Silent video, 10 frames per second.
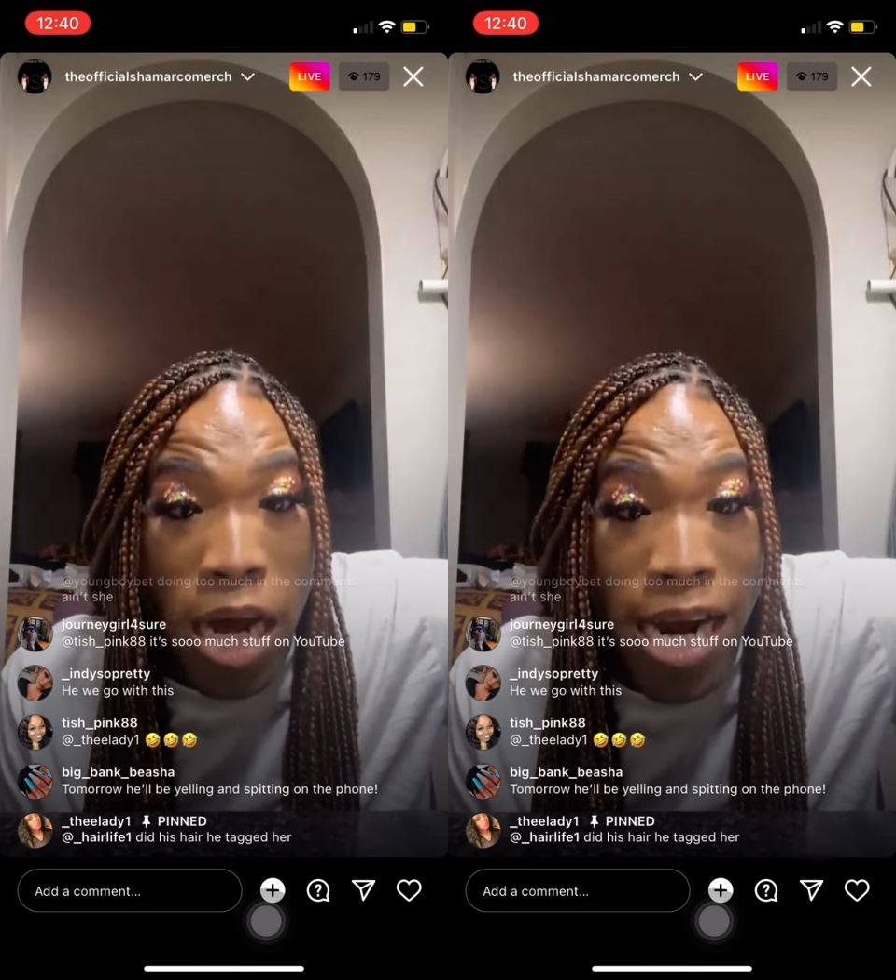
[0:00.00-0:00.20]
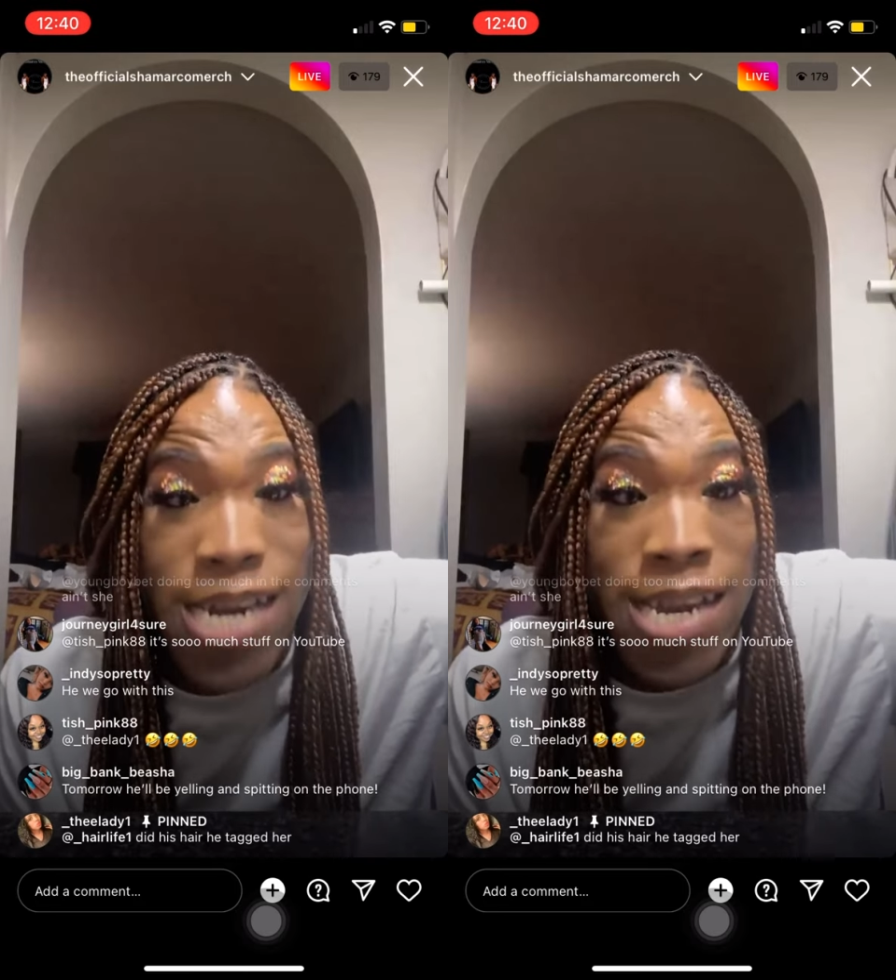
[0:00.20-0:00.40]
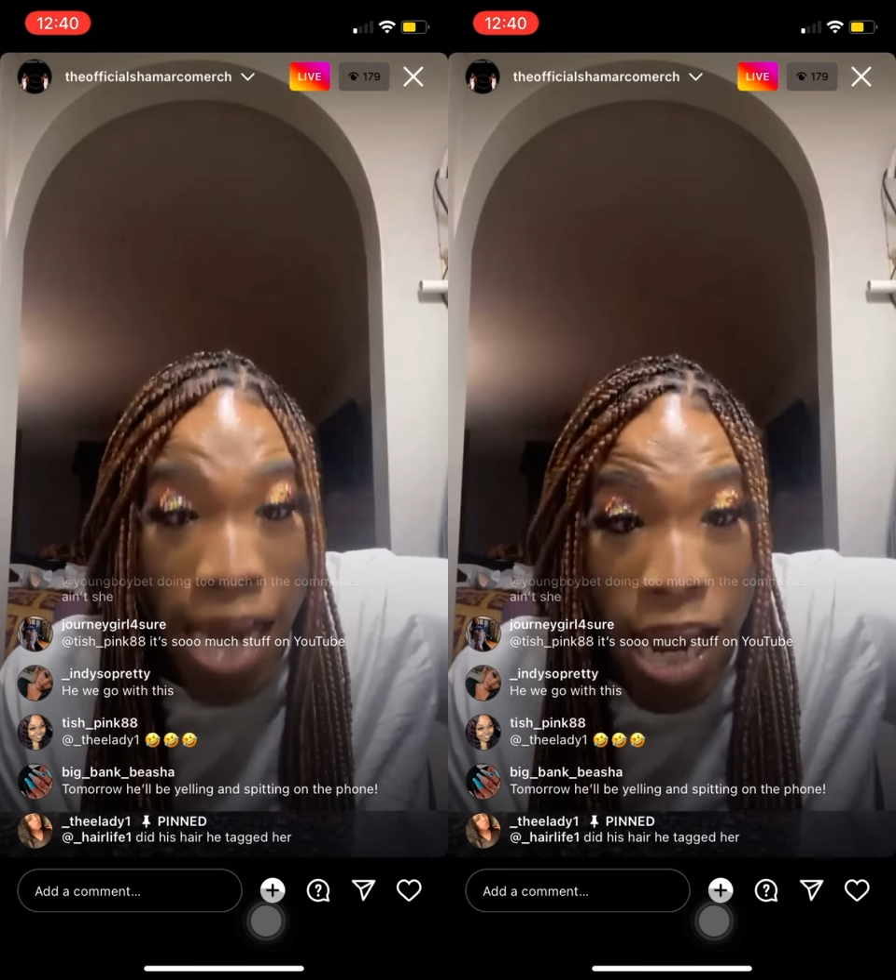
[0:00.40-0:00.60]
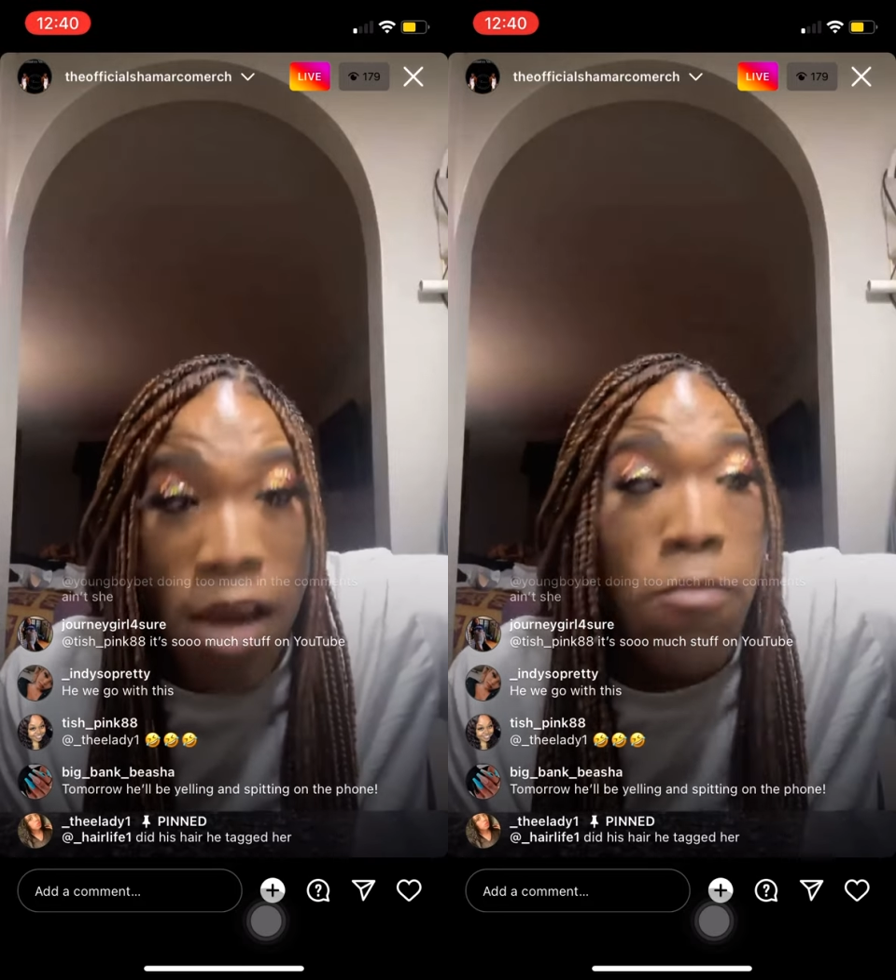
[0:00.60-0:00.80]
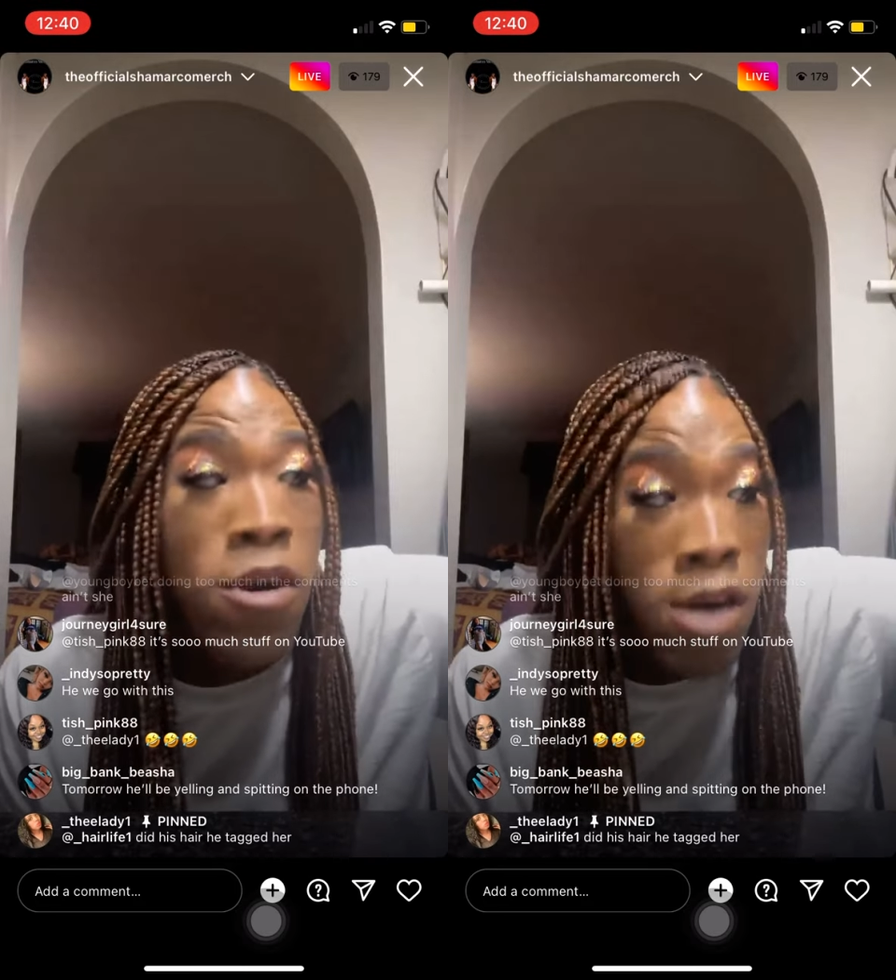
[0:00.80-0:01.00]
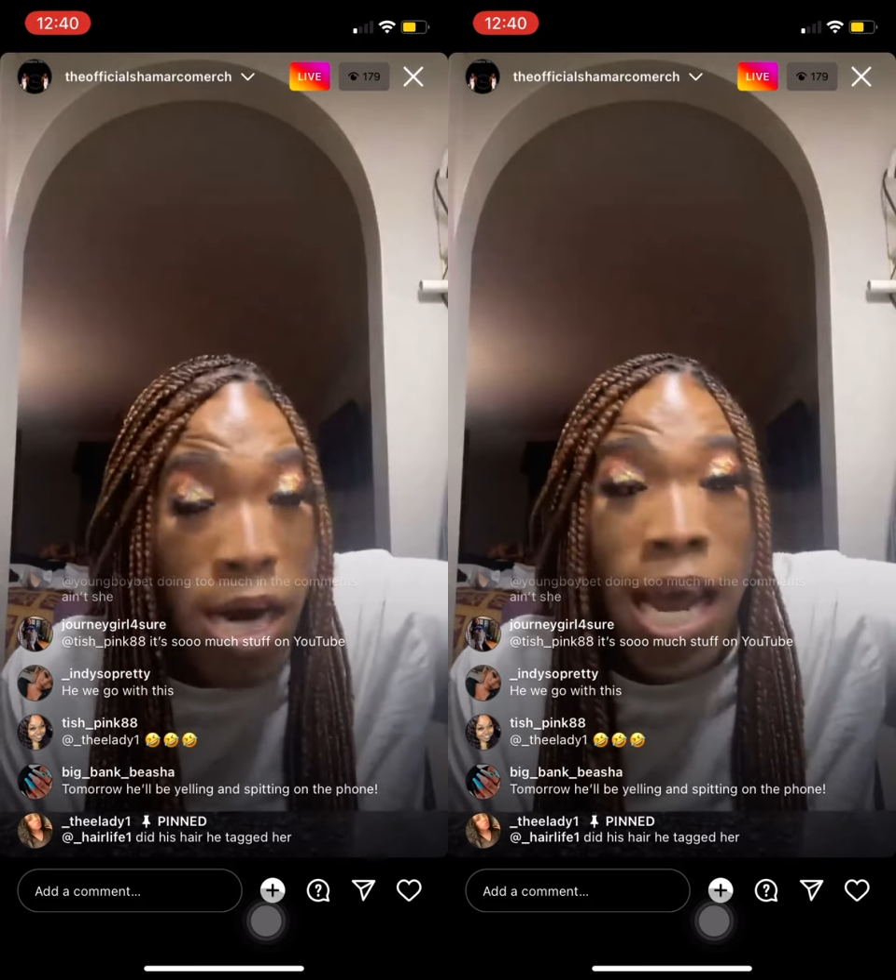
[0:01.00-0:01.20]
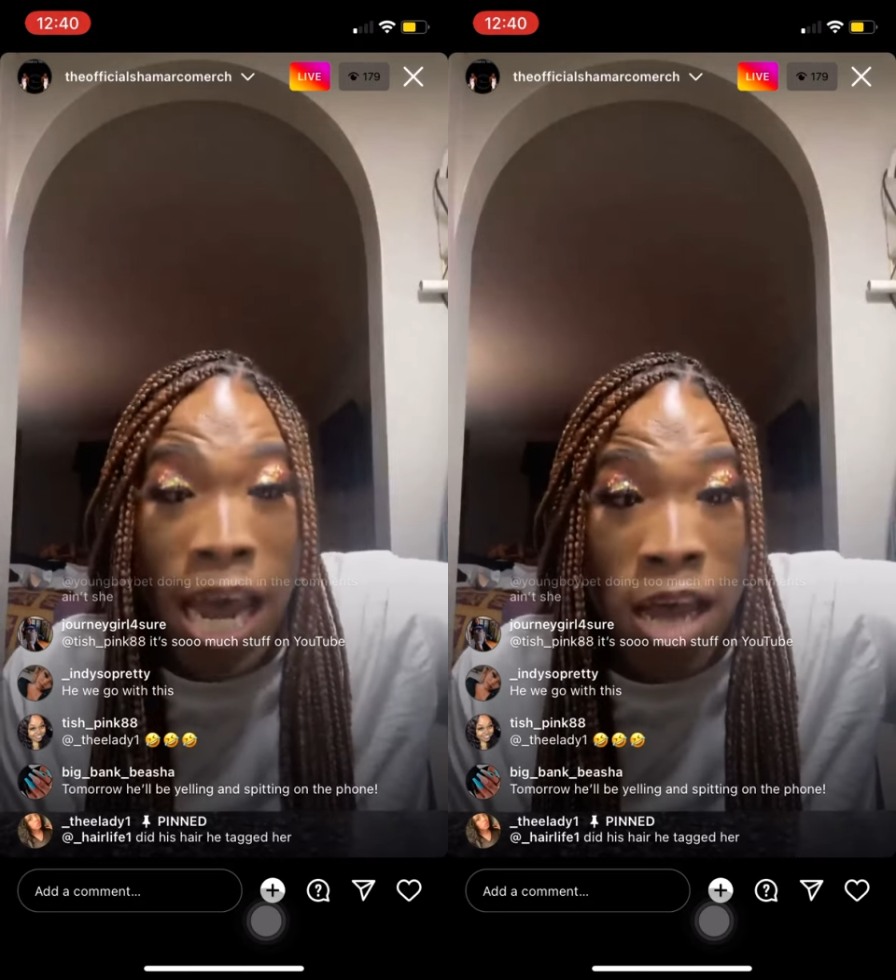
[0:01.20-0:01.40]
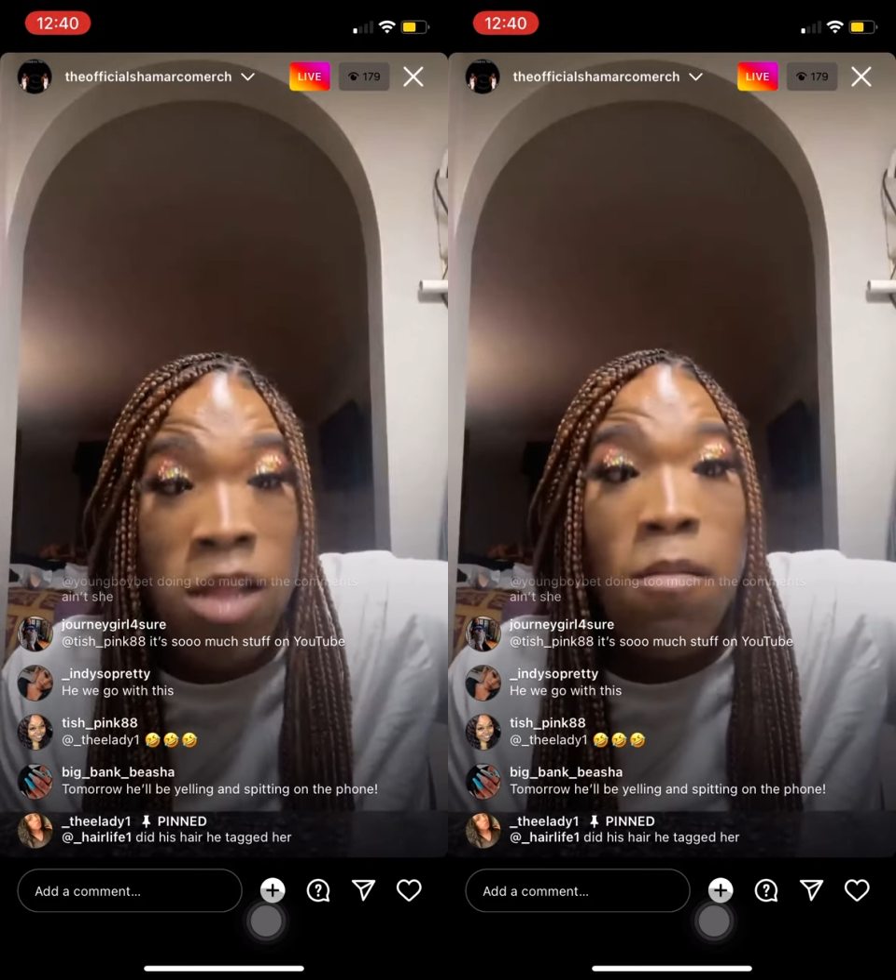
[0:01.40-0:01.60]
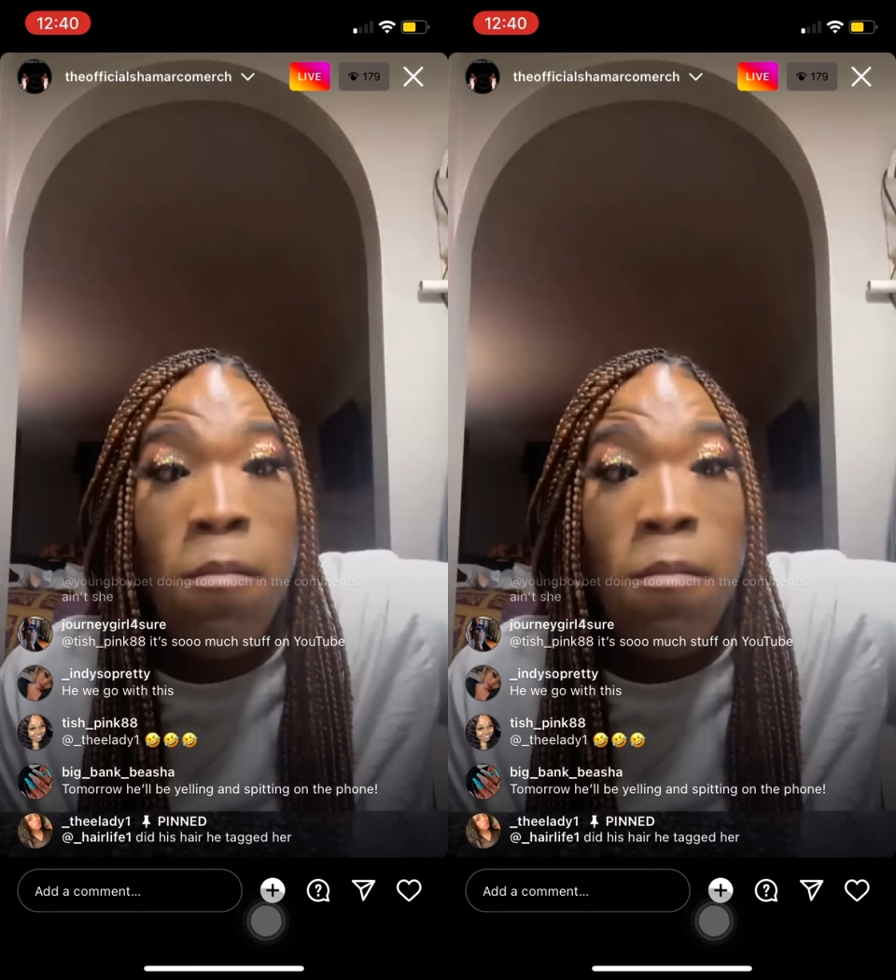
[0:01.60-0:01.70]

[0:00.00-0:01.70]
a damn good ass